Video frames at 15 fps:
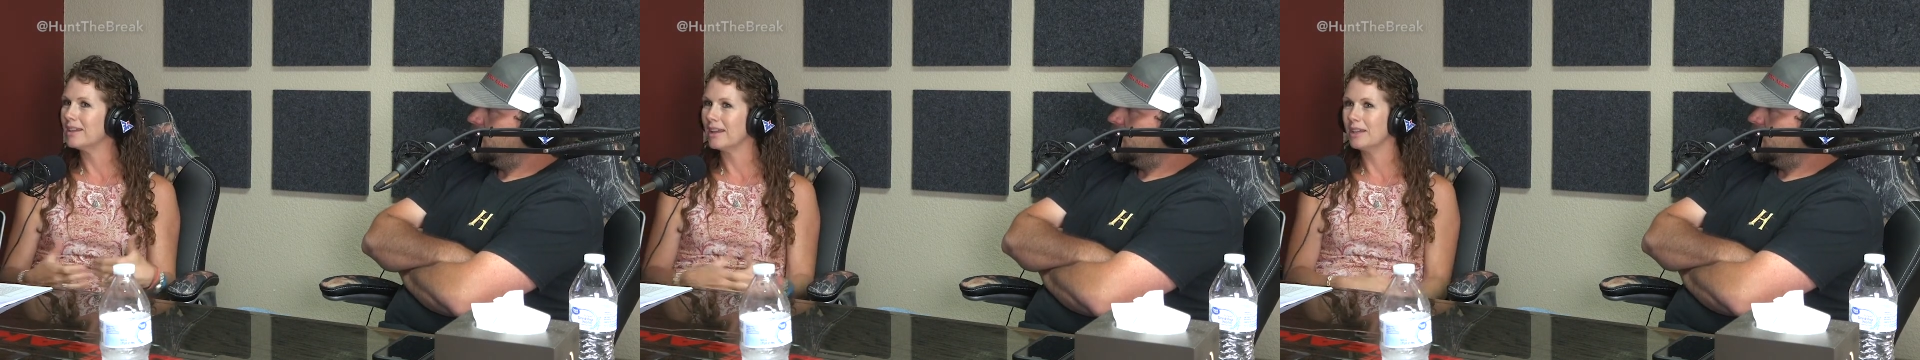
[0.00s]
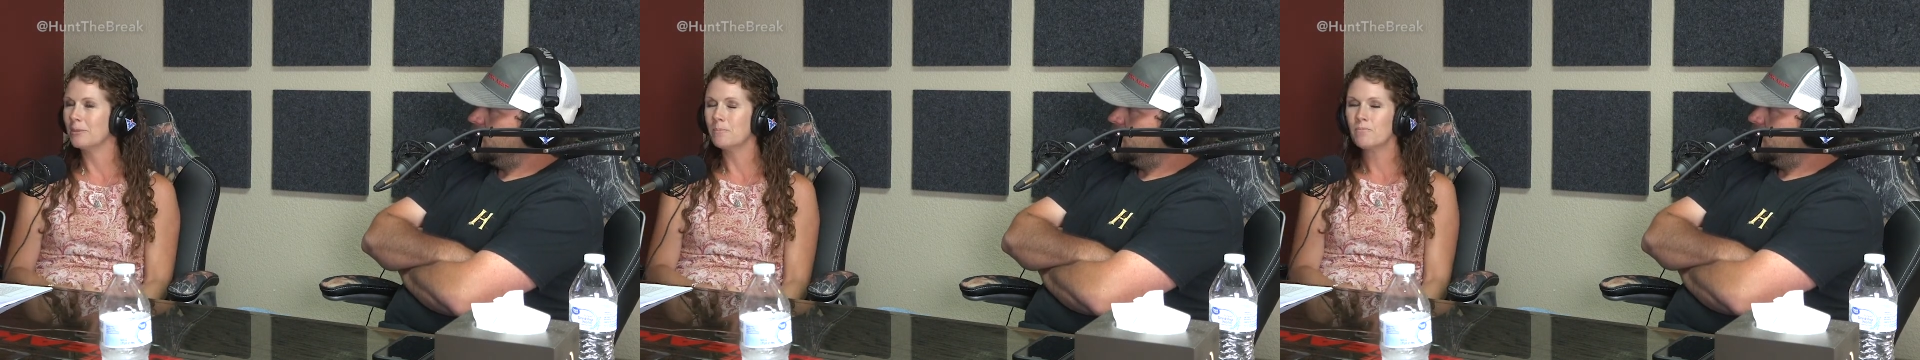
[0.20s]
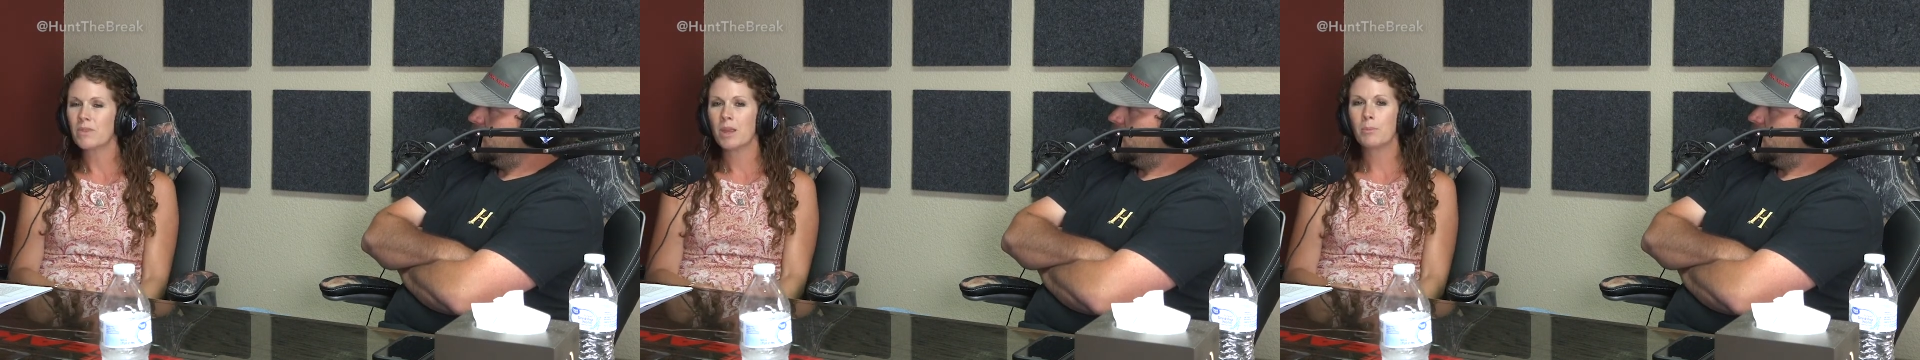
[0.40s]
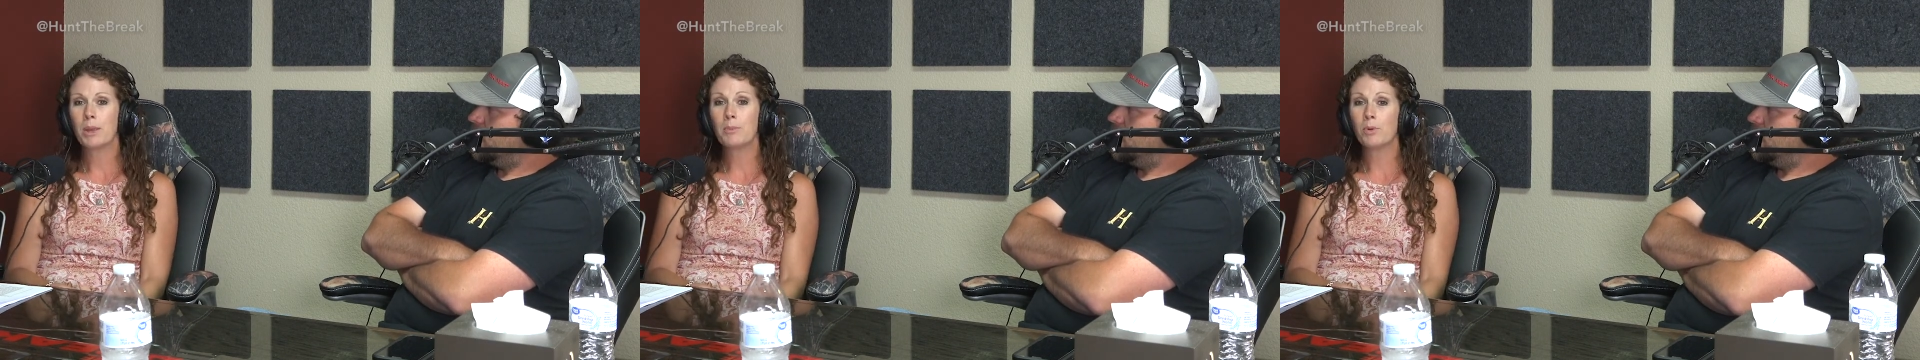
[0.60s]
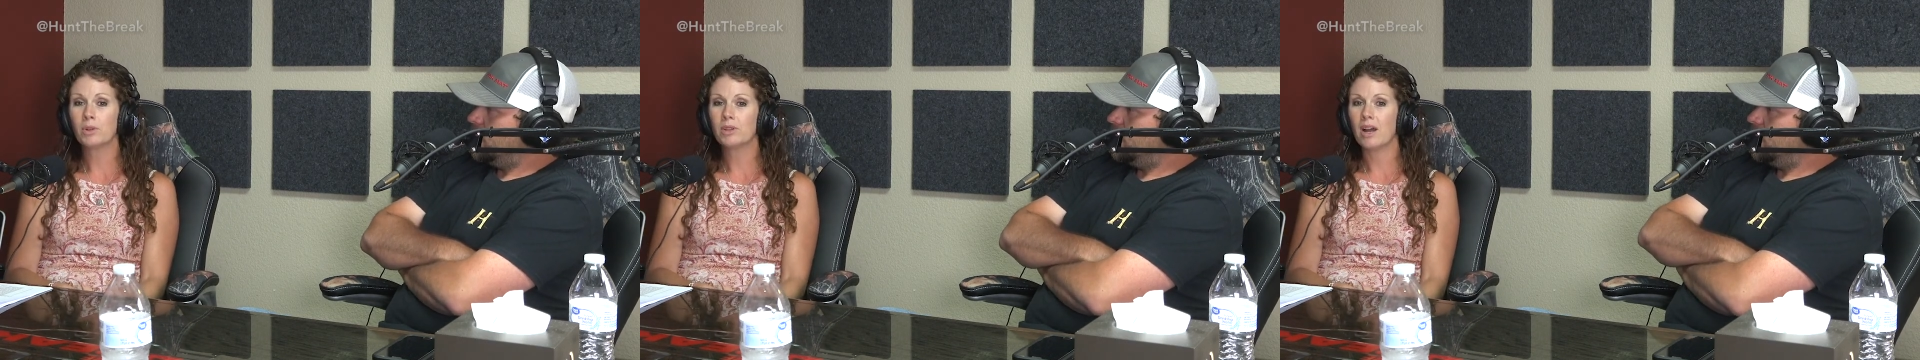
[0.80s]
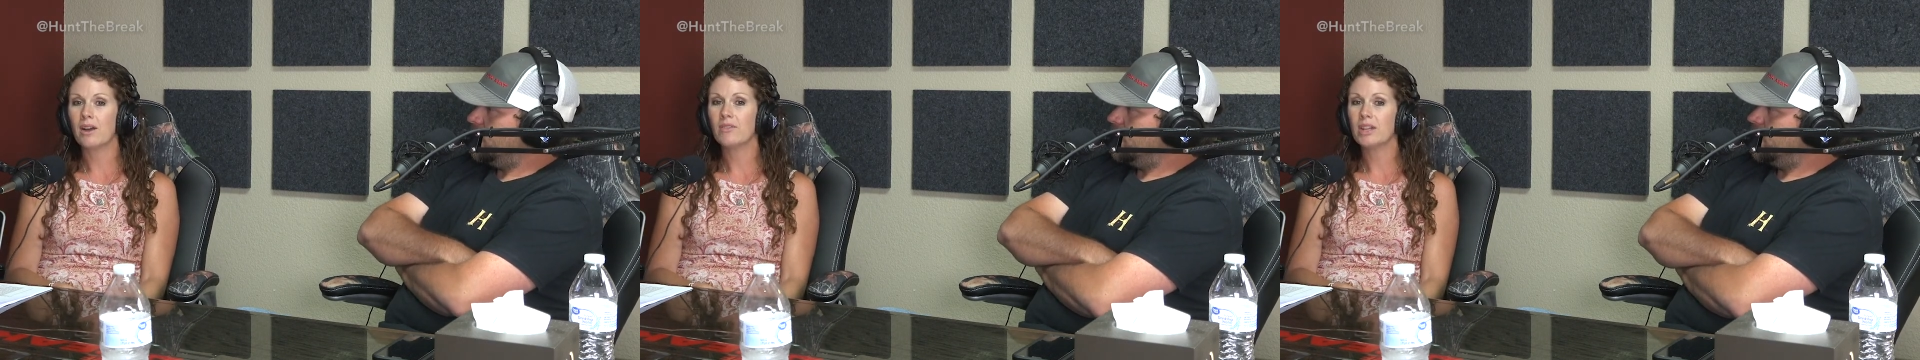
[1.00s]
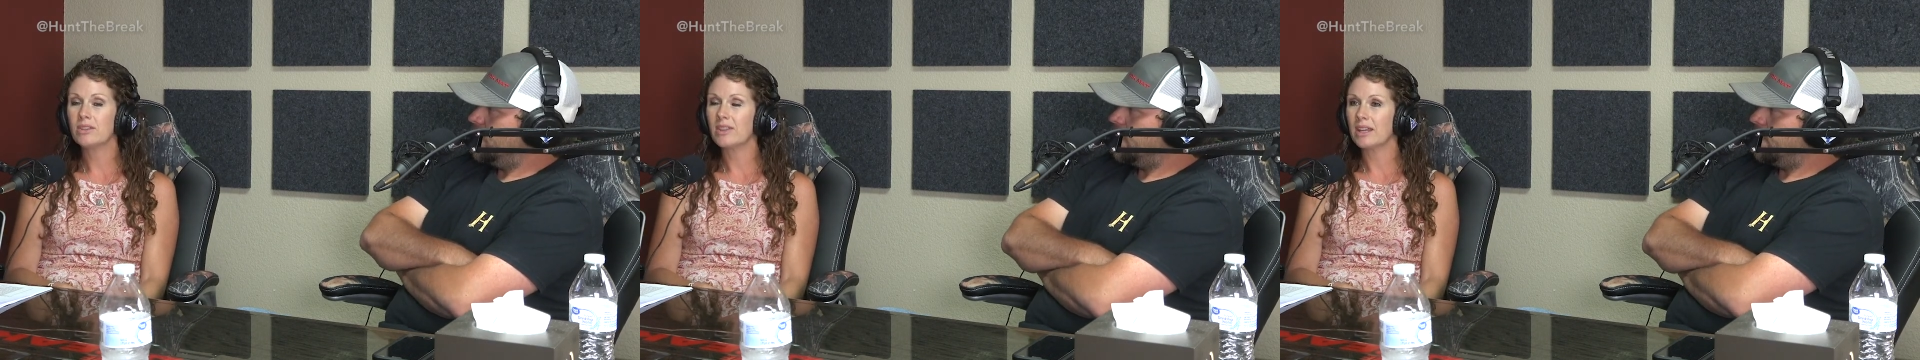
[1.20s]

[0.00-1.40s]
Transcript: and people love it.